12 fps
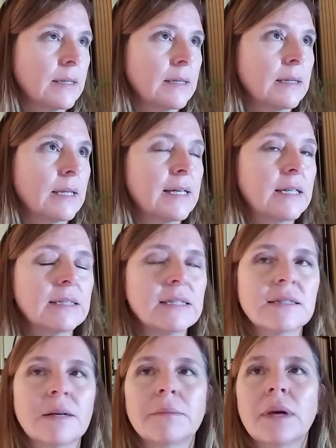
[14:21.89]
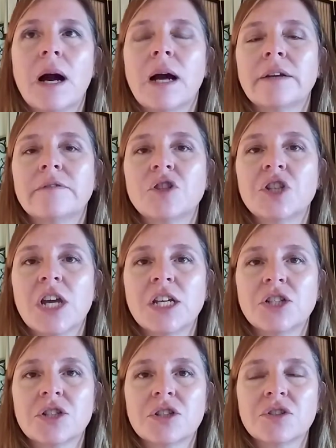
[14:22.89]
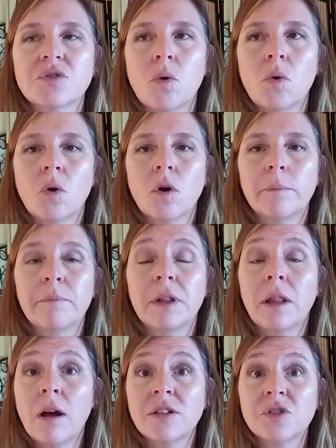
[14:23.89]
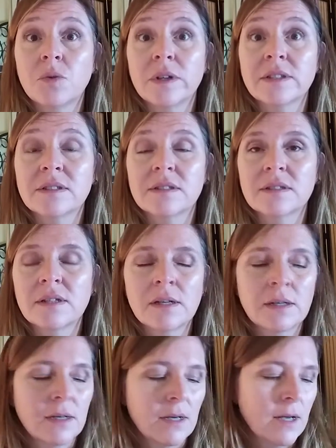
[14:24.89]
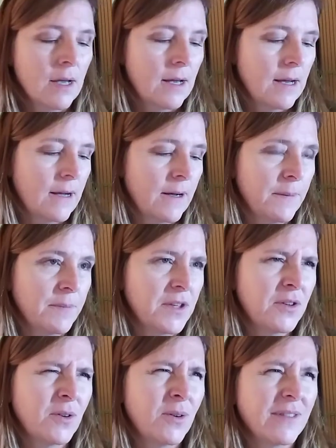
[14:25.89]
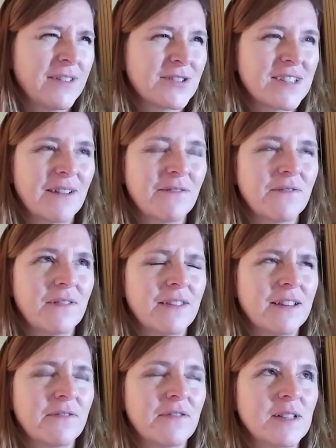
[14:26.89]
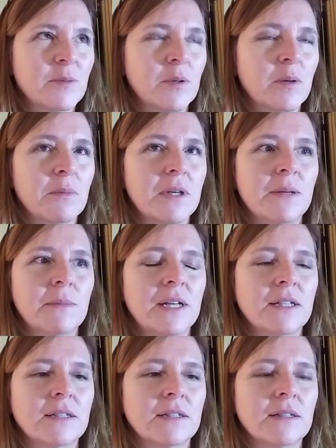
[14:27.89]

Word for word: likely some kind of changes or plot twists. Um, you know, there's that I think Facebook meme that